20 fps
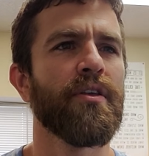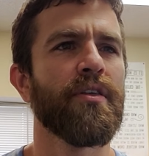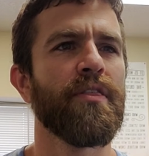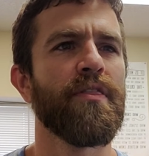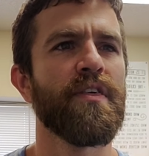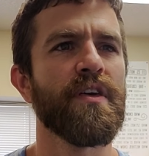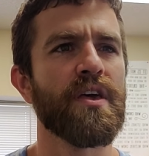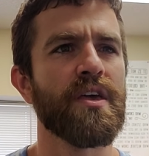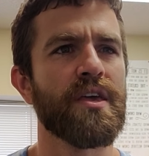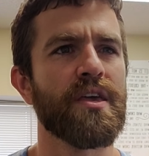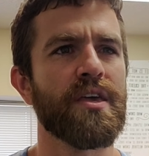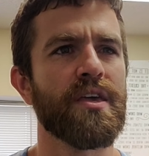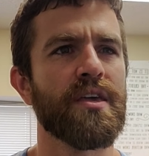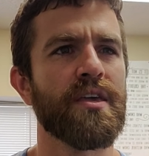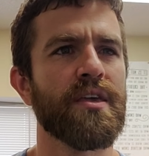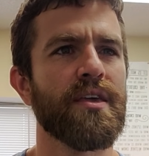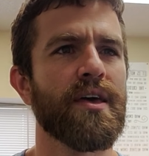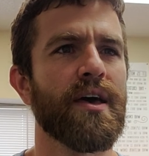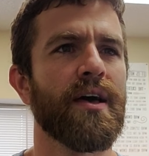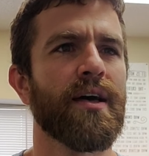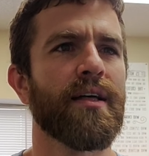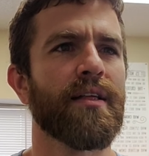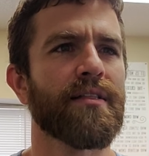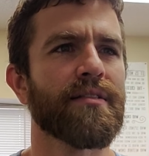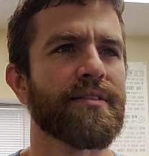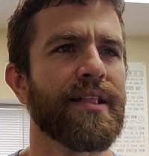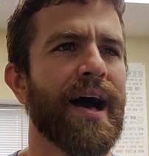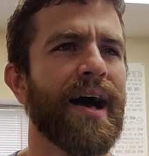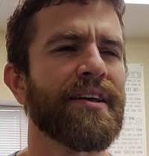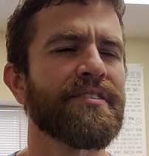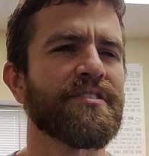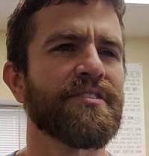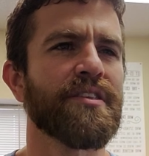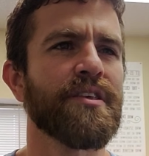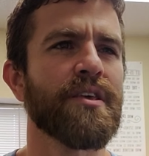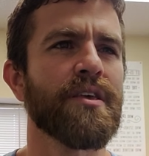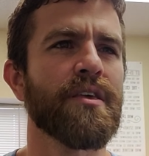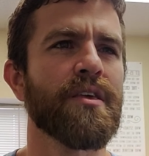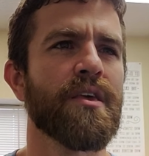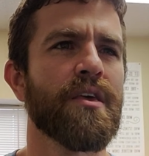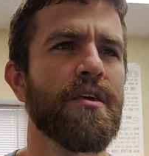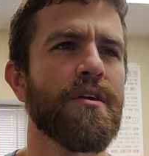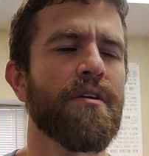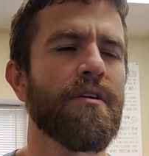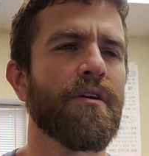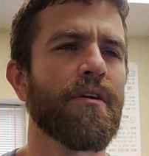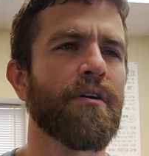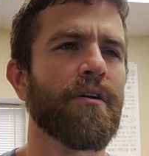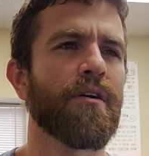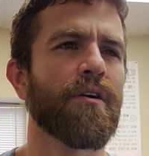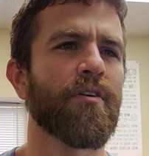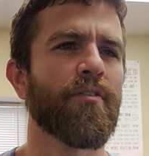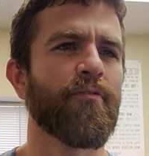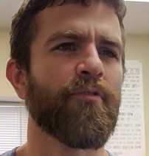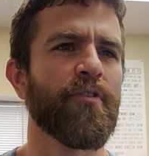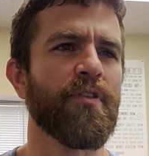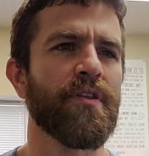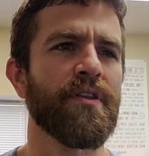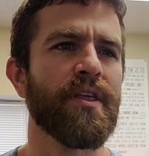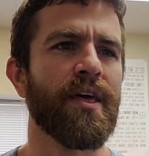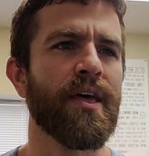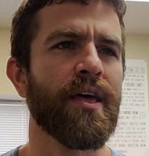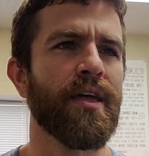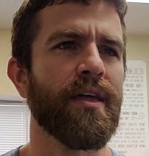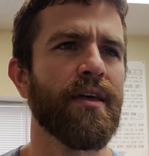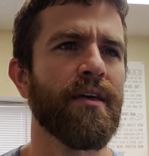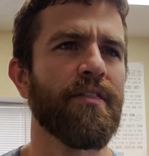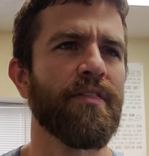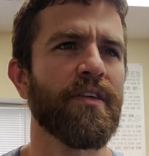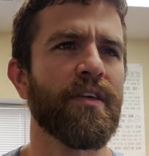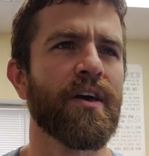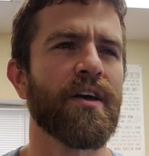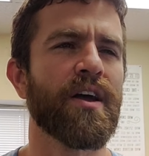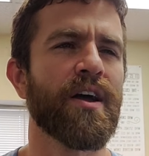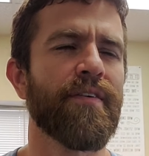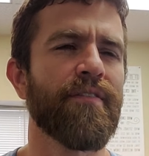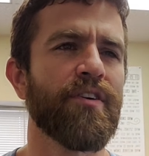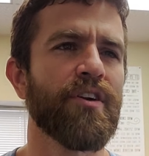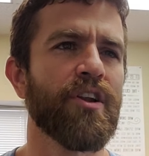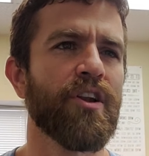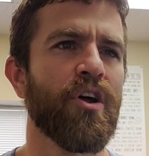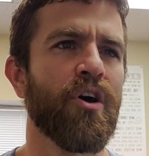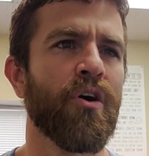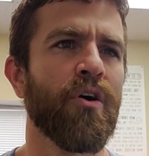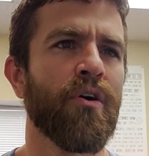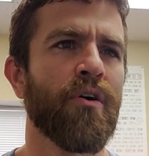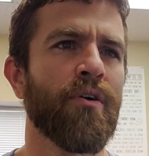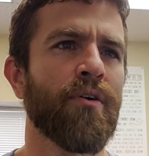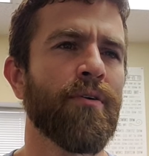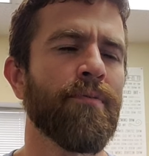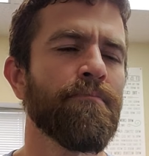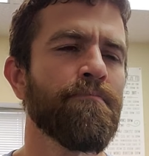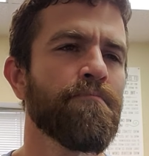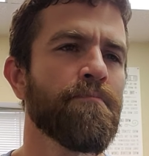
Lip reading: The last thing here for the day, I think I covered it all.